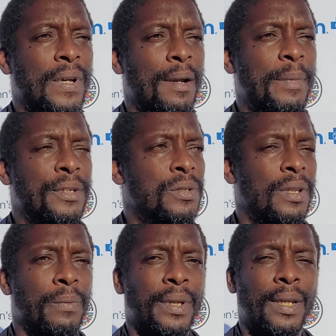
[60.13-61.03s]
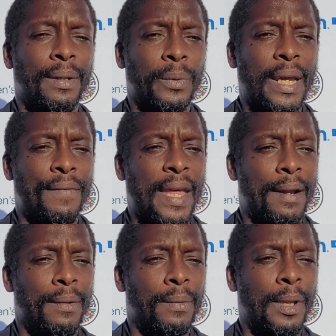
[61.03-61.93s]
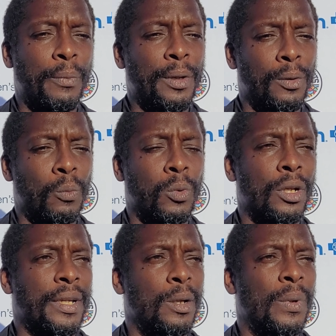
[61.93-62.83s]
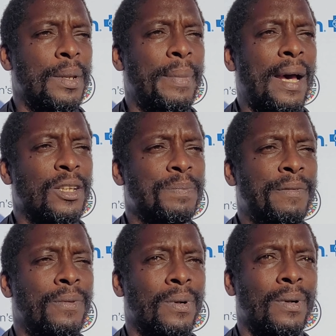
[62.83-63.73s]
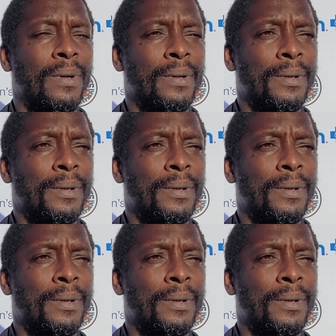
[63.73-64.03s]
got to make sure that we have that we're looking to win the battles before